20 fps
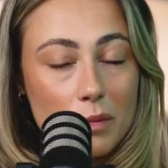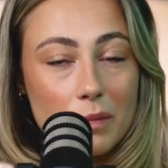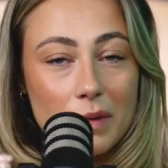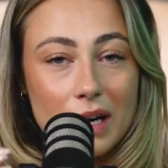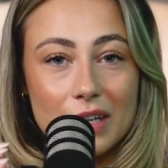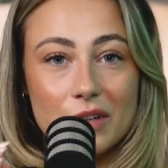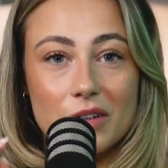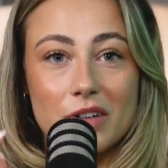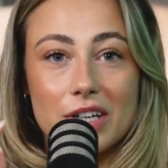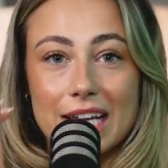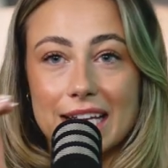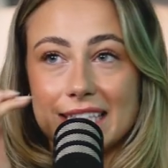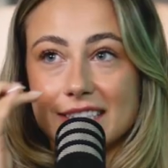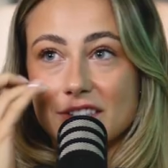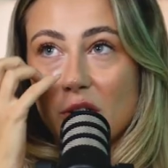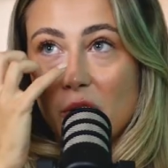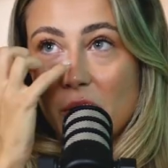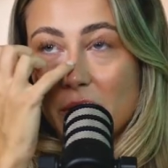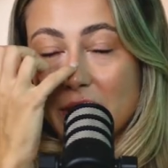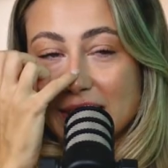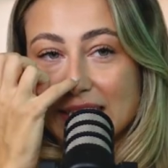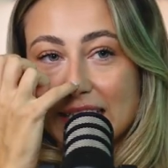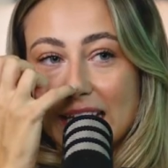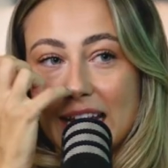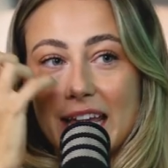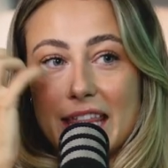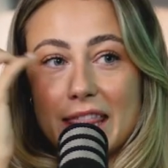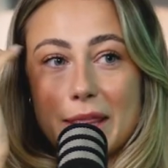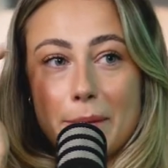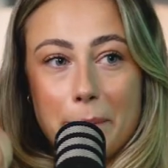my God, it's
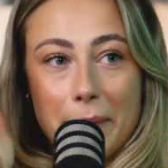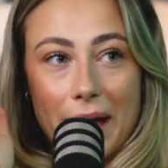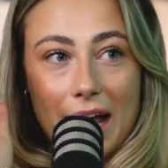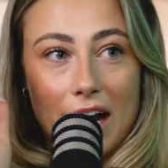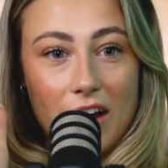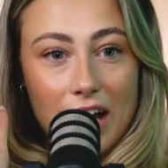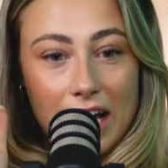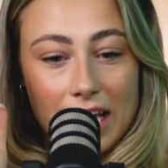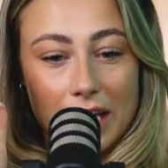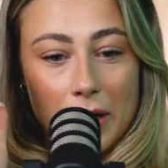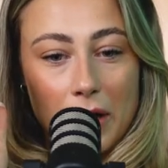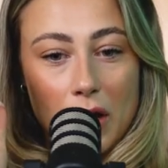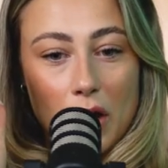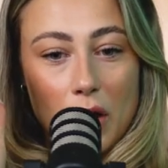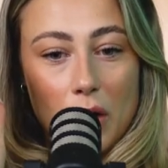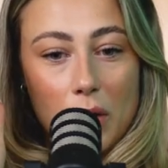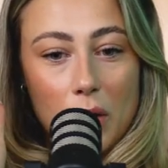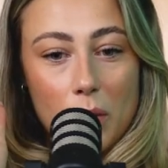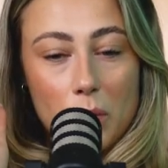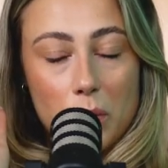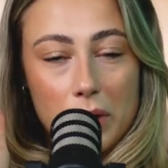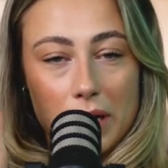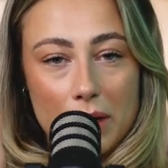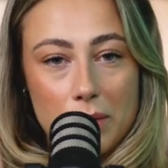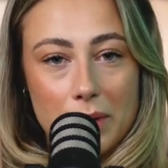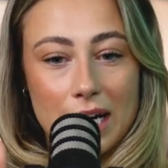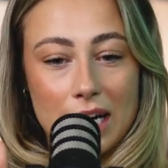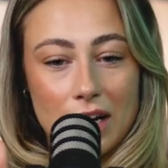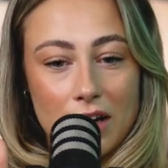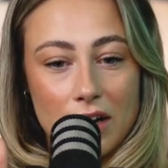honestly the best. Like, we
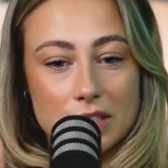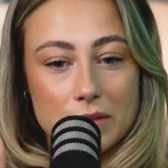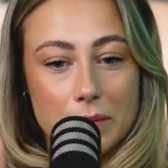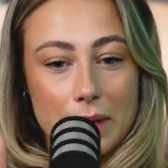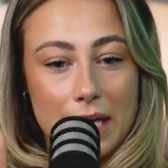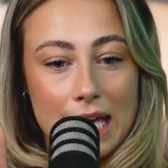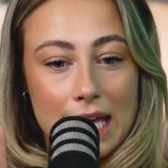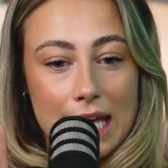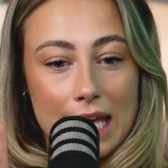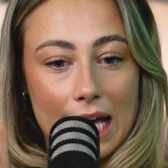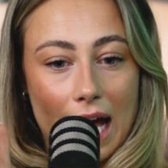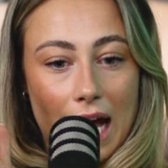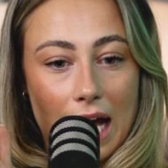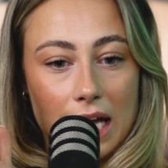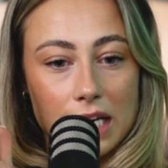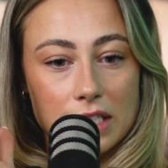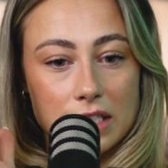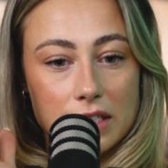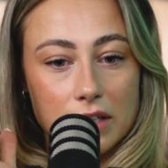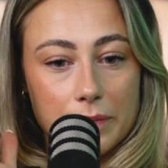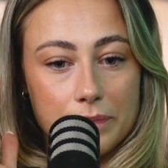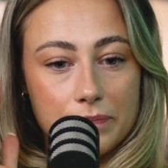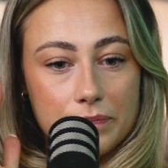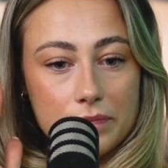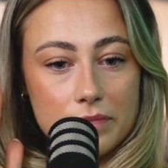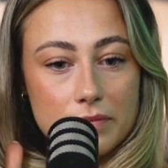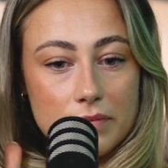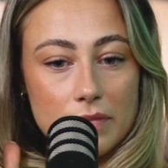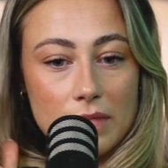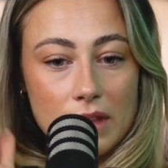went last week and
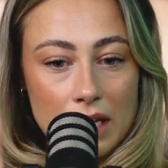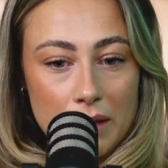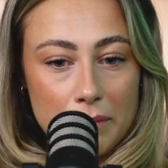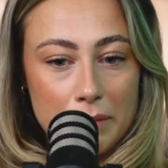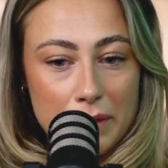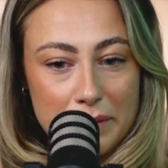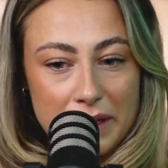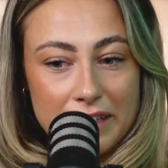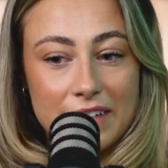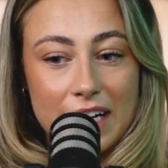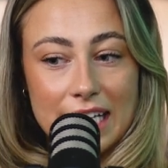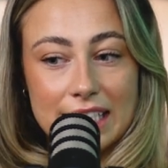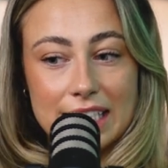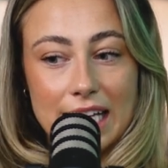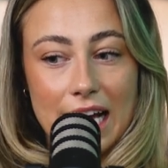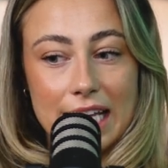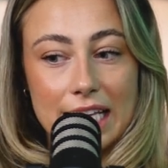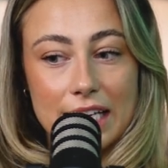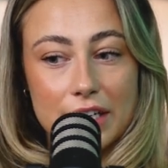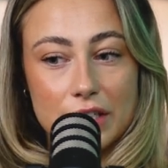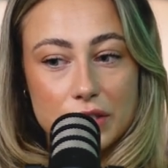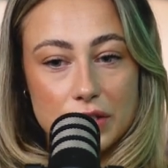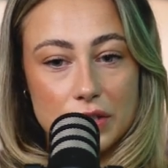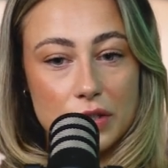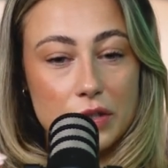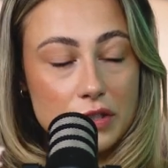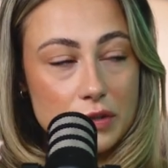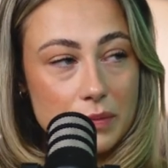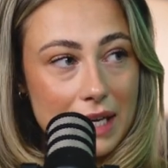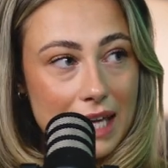me and my friend, and as
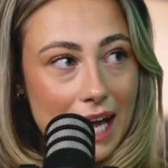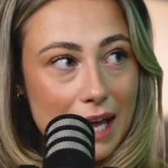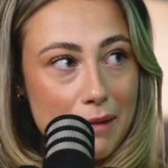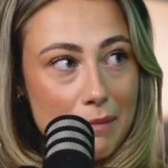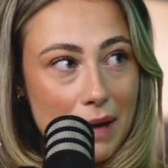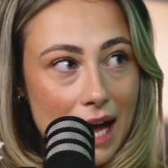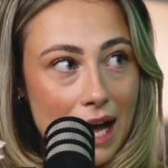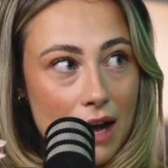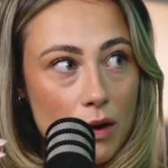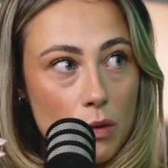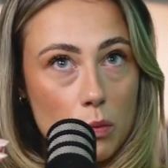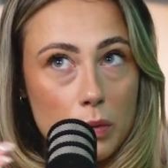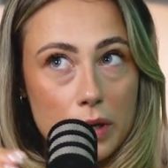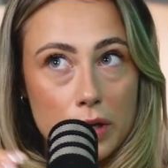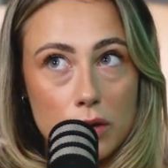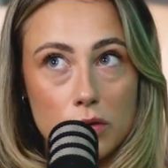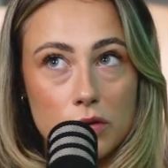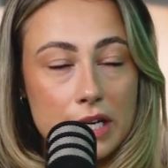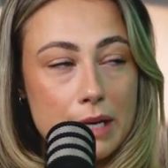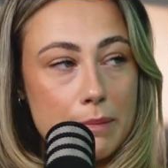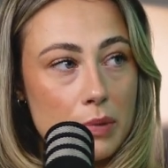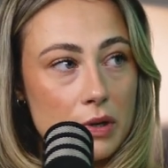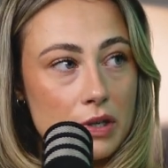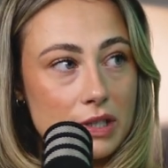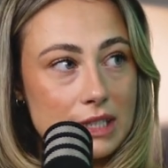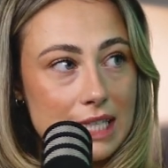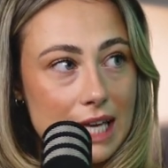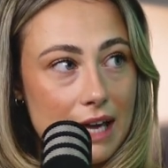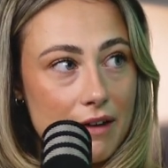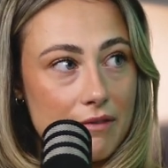soon as we came out, we already
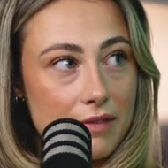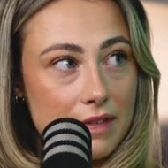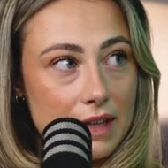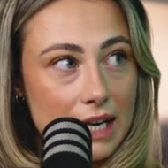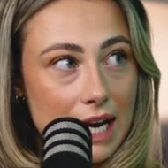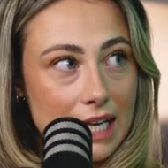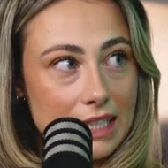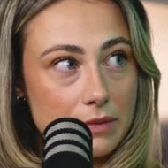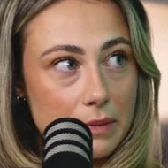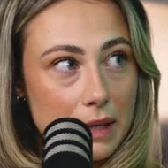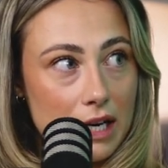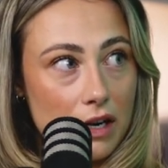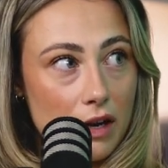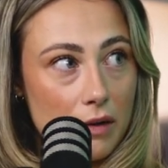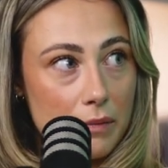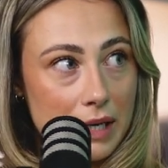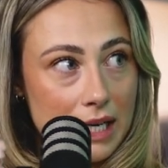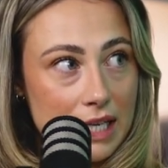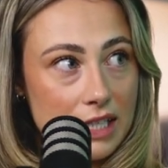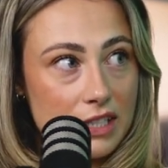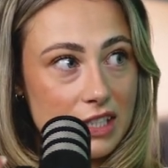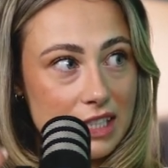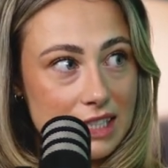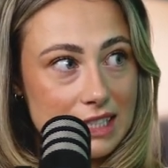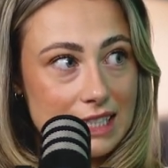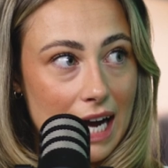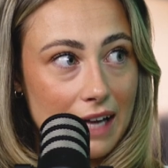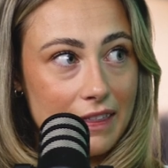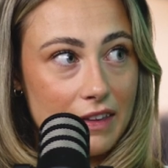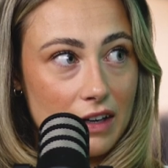booked again for the next week. Like, we literally
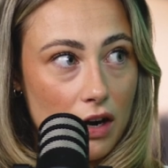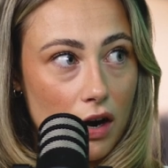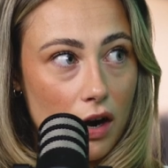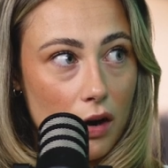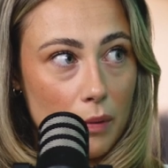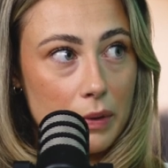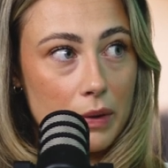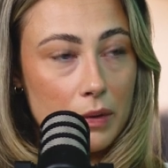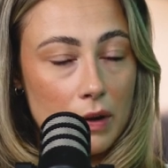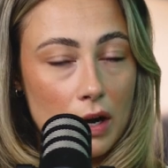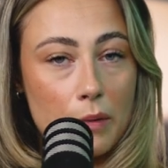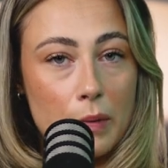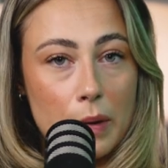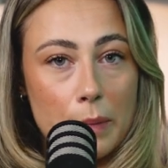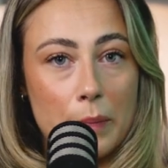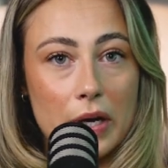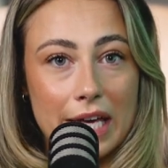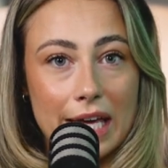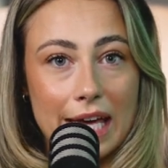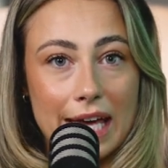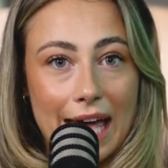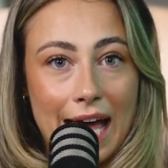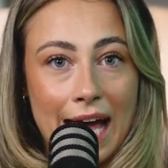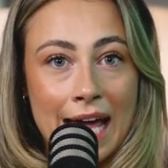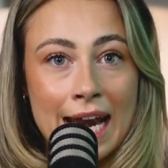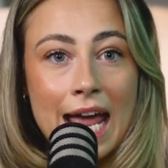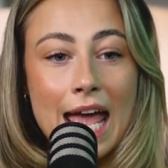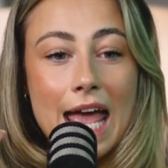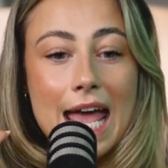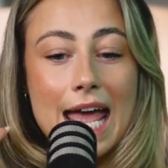sat in the car and we were like, we're booking
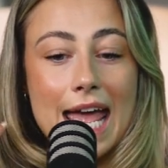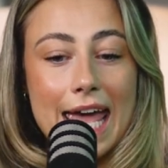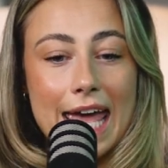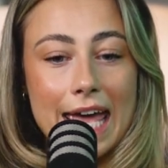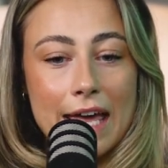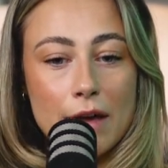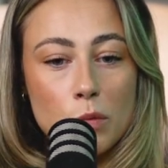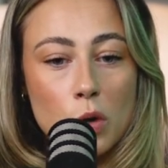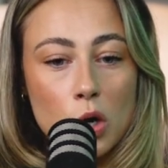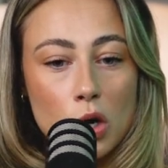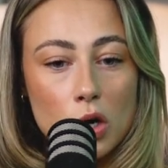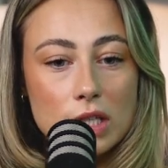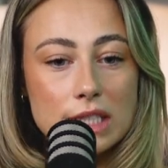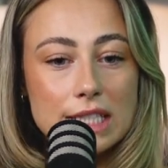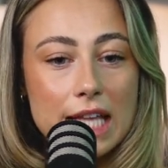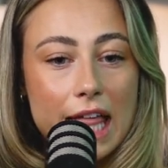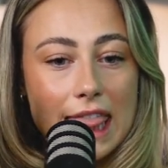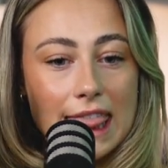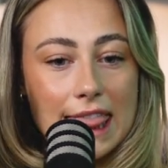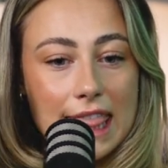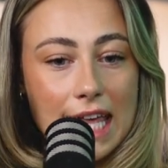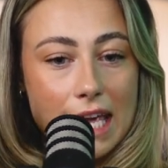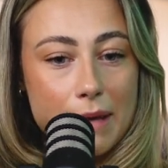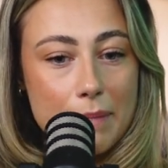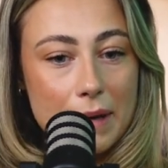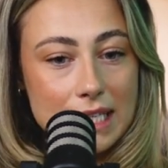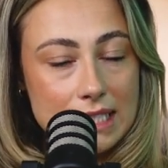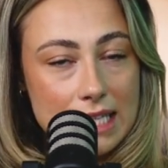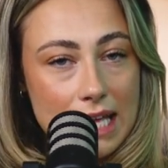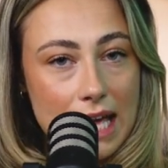again. It was the
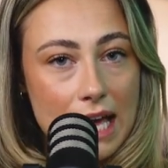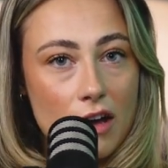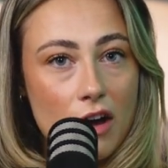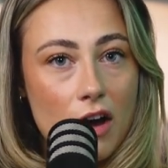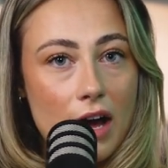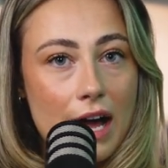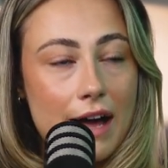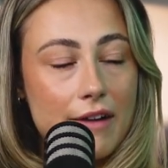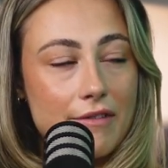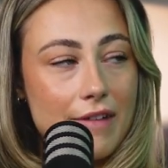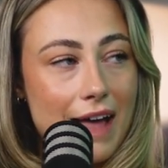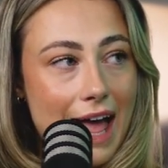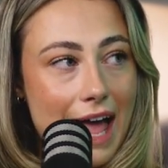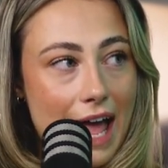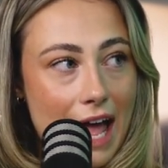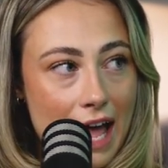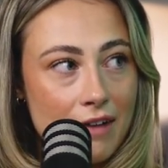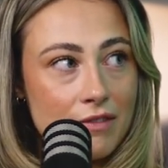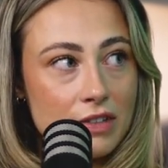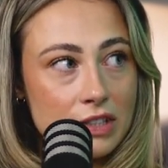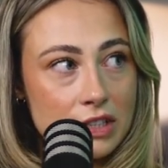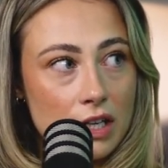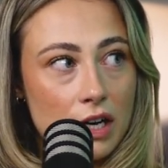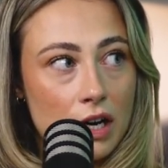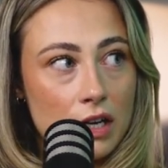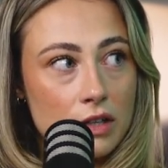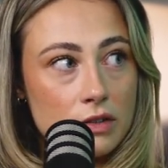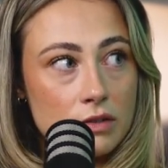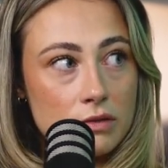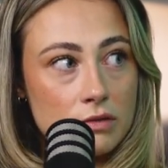best thing I have ever
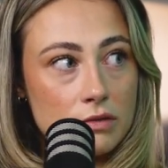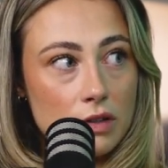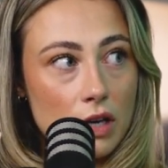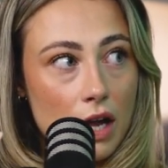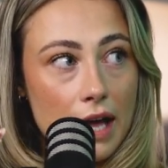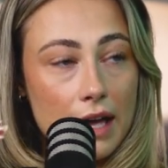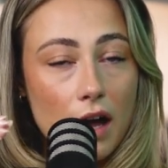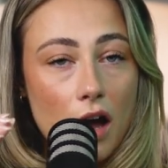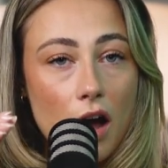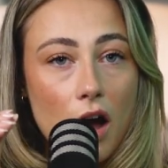done. Like,